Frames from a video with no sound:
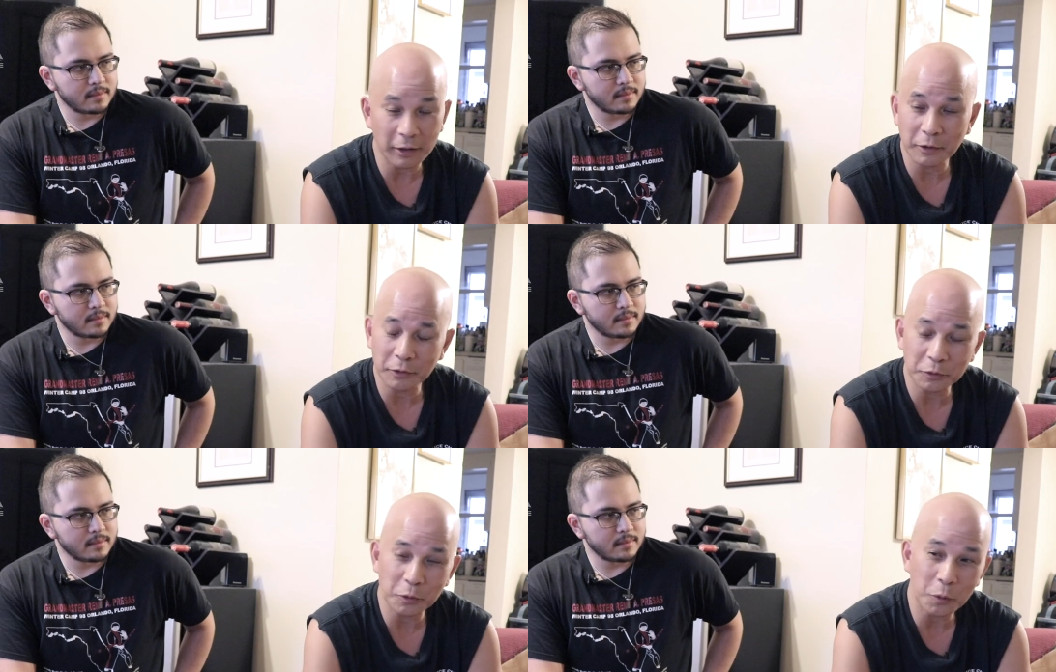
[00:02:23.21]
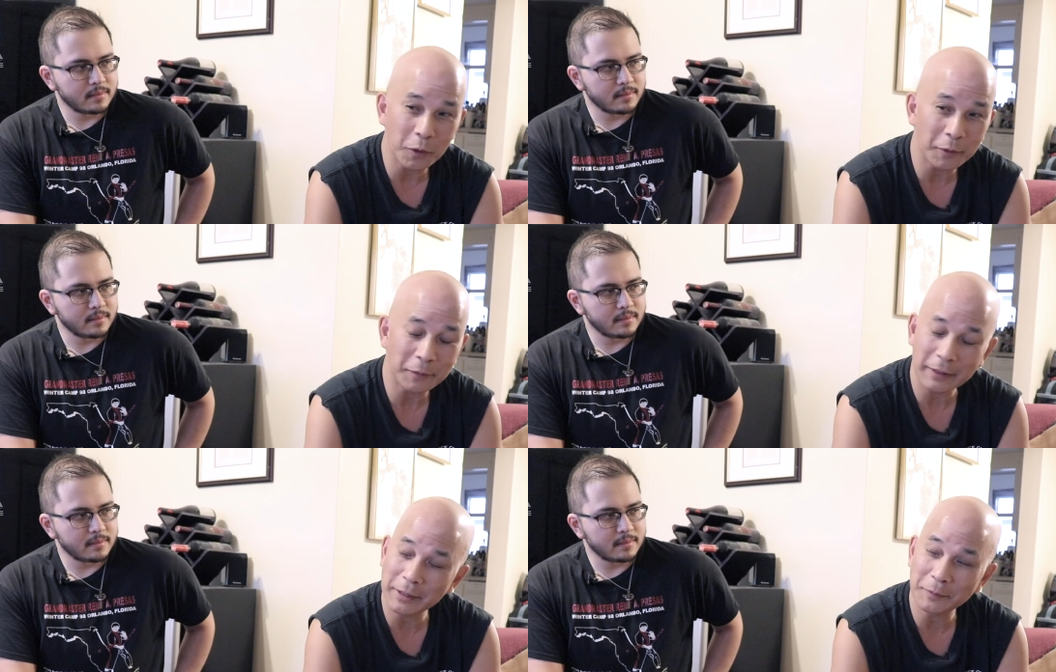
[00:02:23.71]
Speaker 1: tell the story.
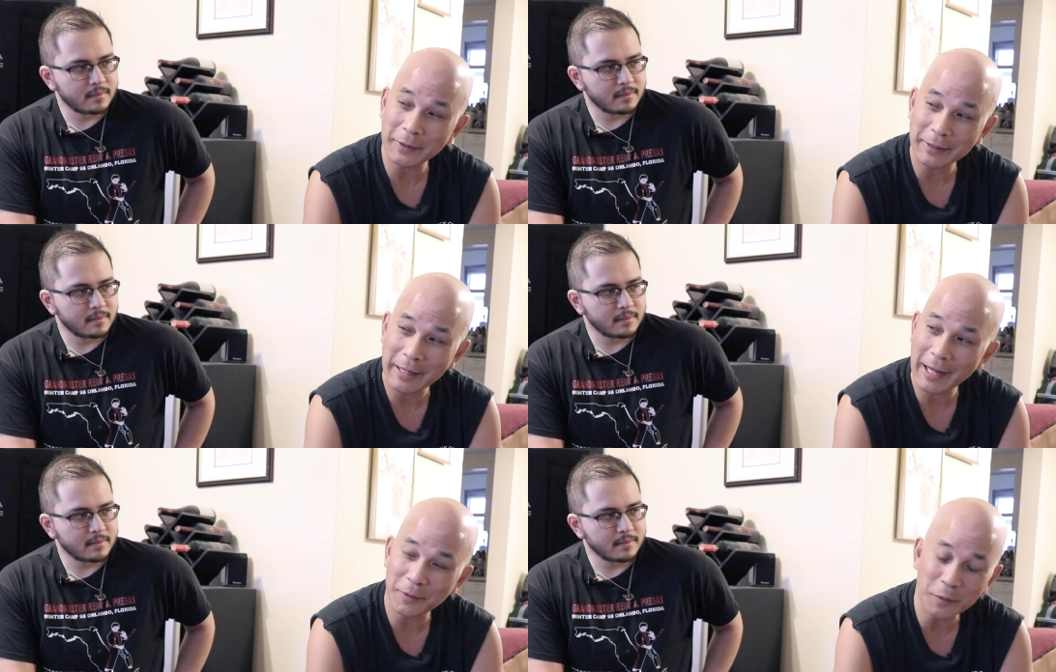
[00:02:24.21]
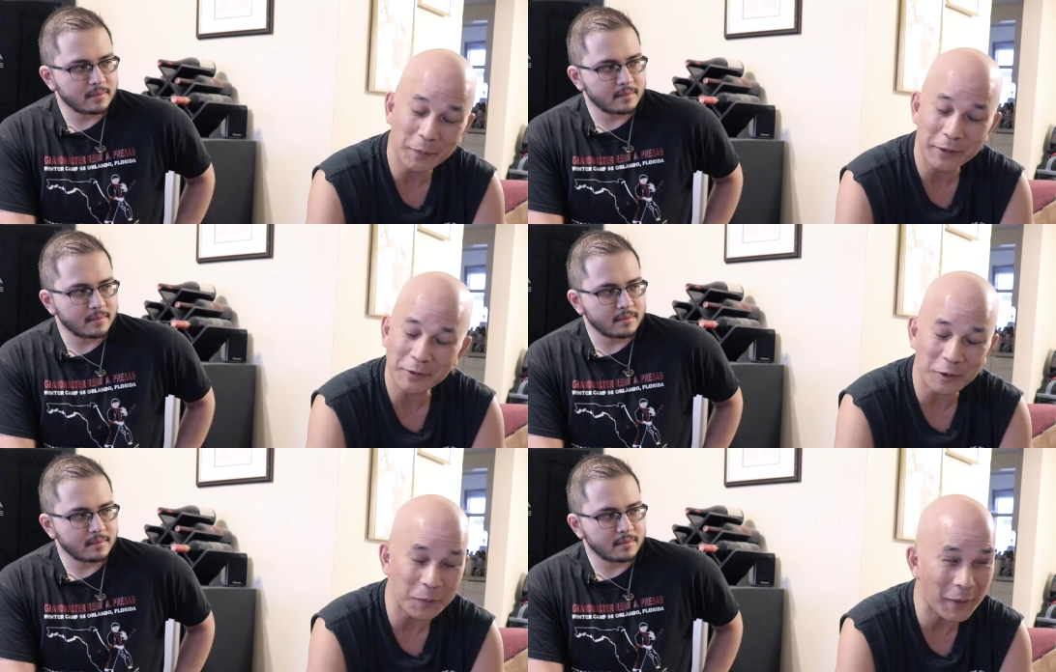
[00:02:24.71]
God, my dad would be
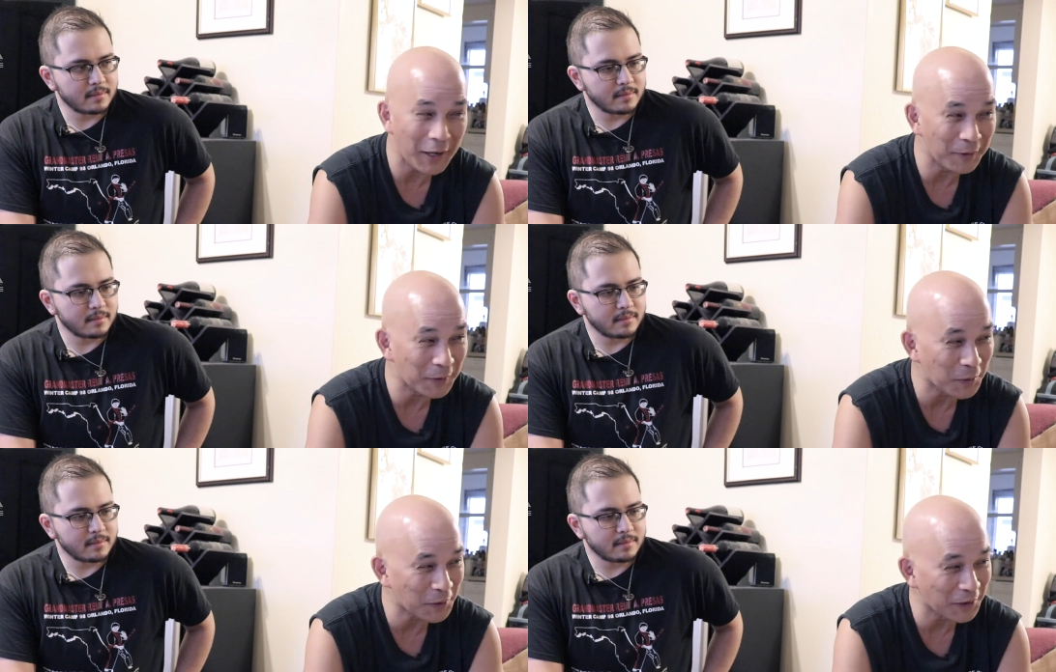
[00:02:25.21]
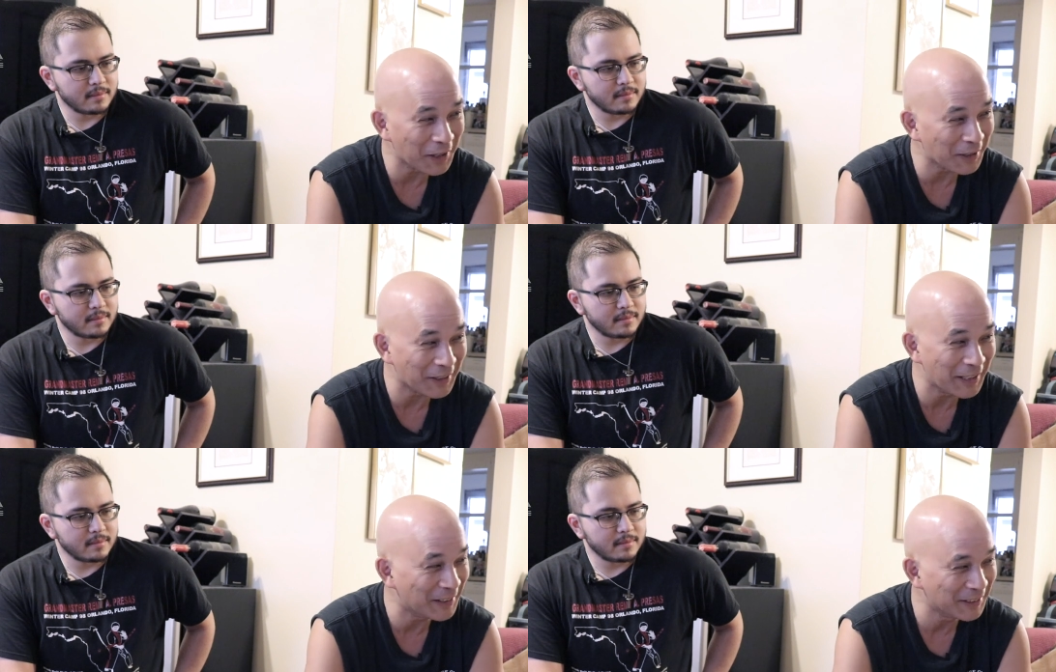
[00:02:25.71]
so mad if he was alive.
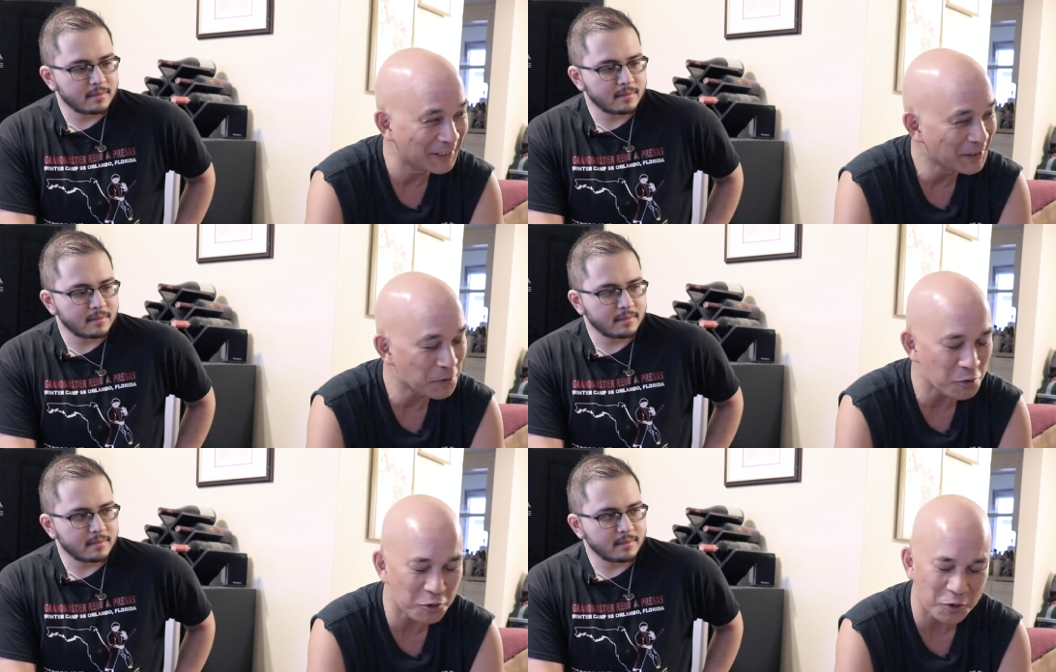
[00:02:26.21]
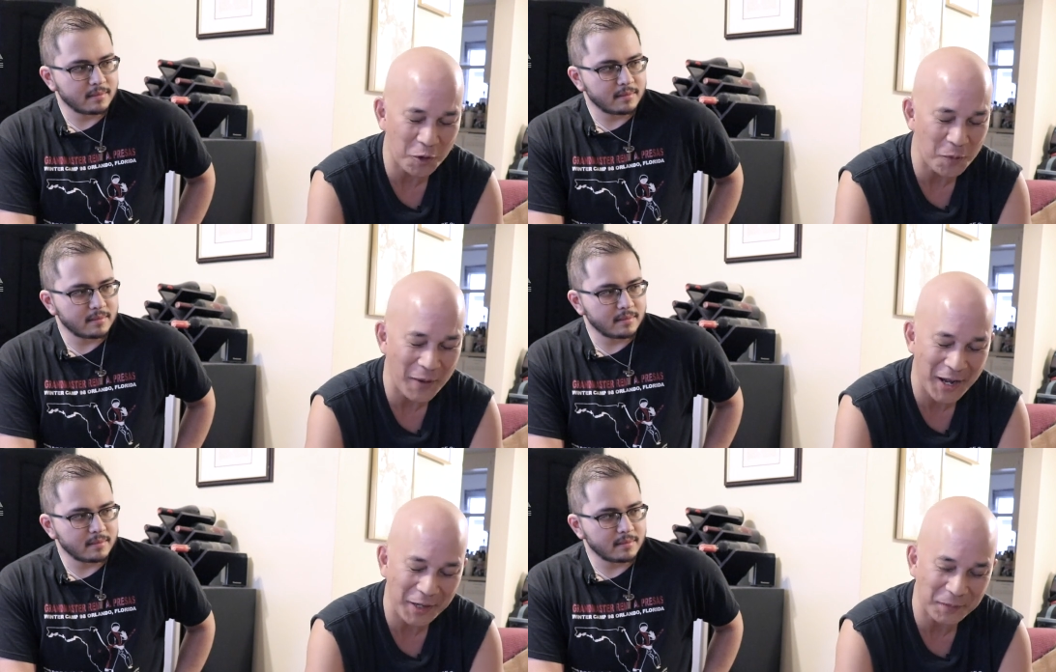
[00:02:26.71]
He was so
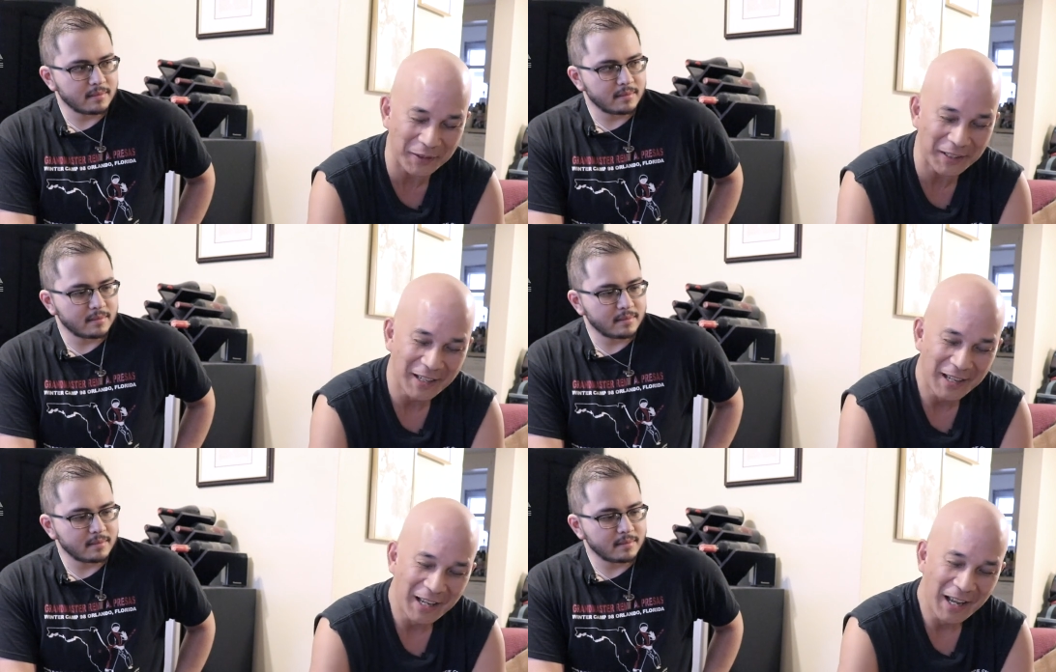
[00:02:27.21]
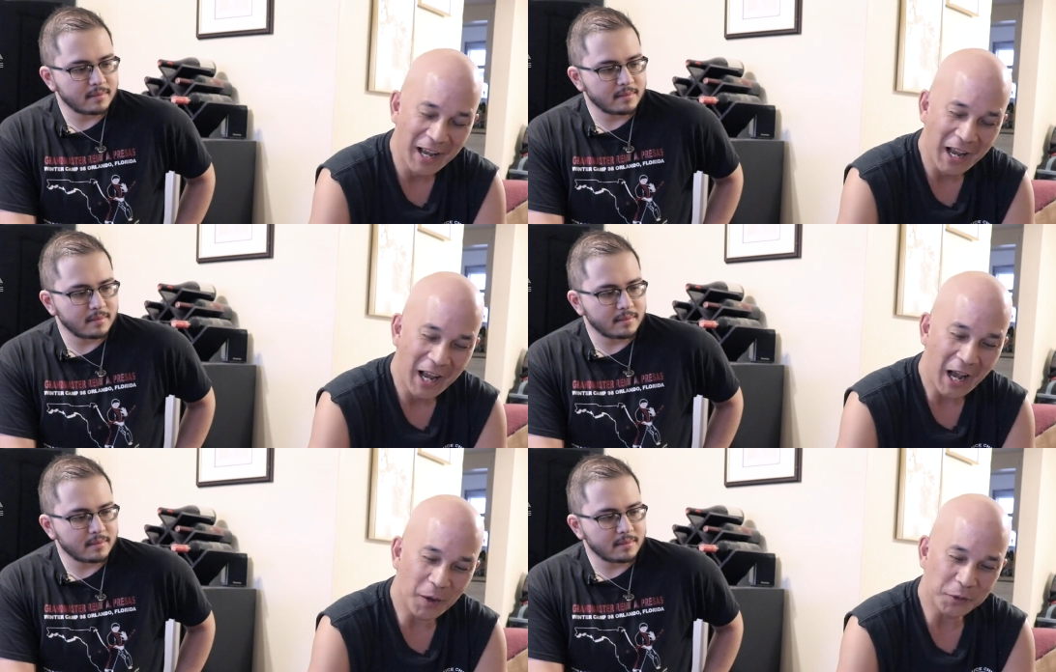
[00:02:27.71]
mad at me.
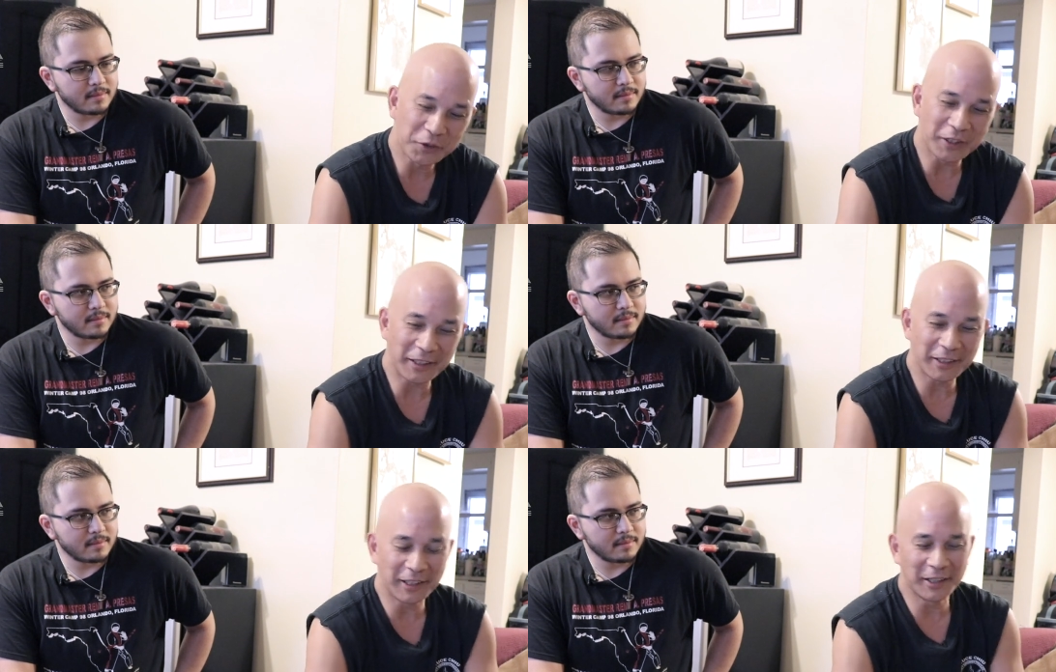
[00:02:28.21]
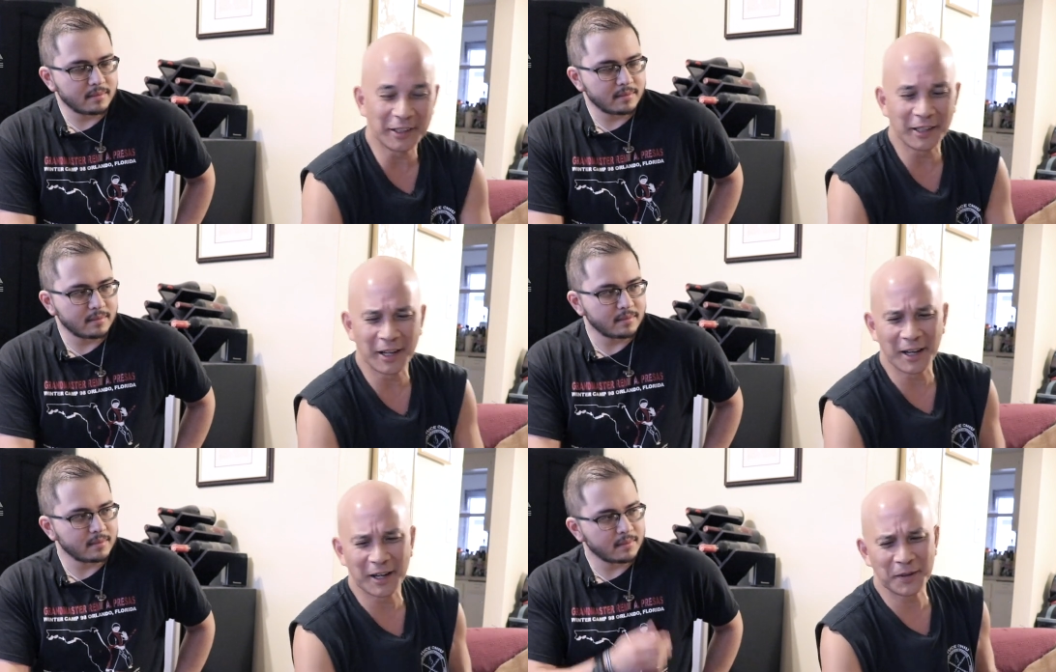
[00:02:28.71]
I was sitting in, uh,
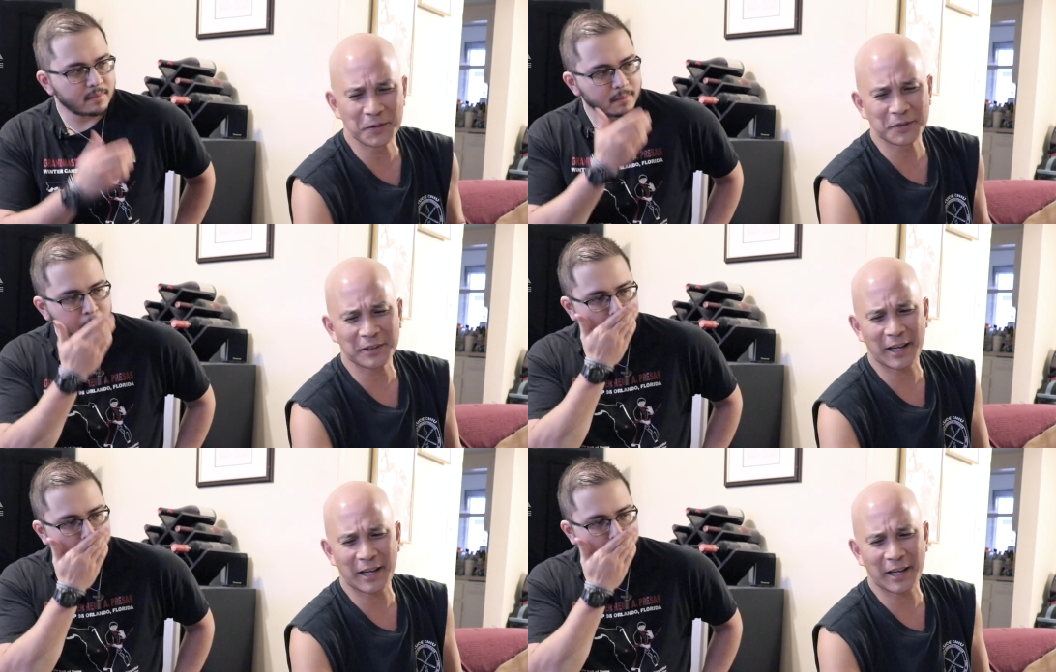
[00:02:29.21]
I was